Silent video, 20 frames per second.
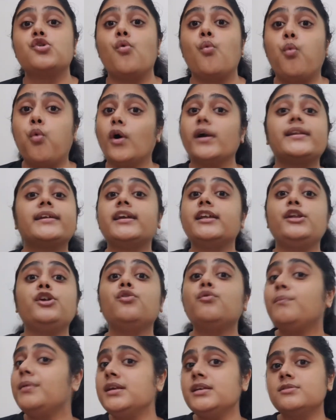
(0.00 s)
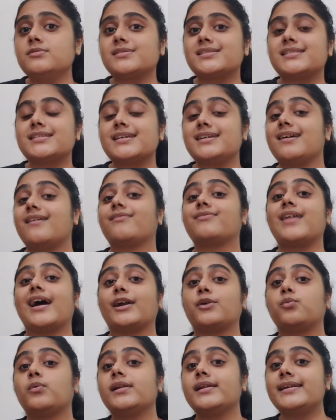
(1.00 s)
What can you be using
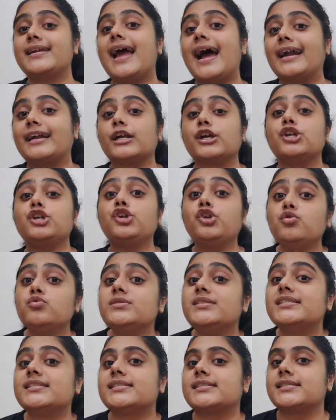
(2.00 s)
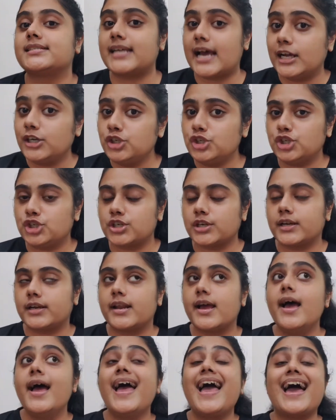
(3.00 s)
that will get users' attention
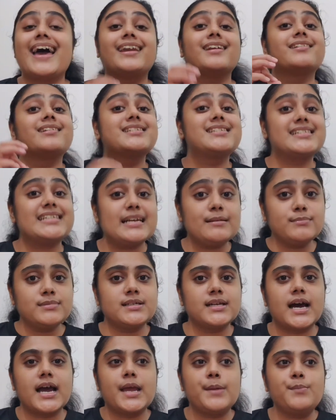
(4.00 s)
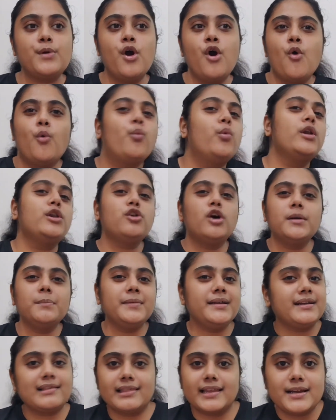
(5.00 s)
and at the same time will not
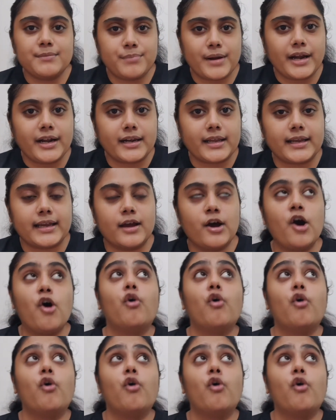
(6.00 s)
be clickbaity,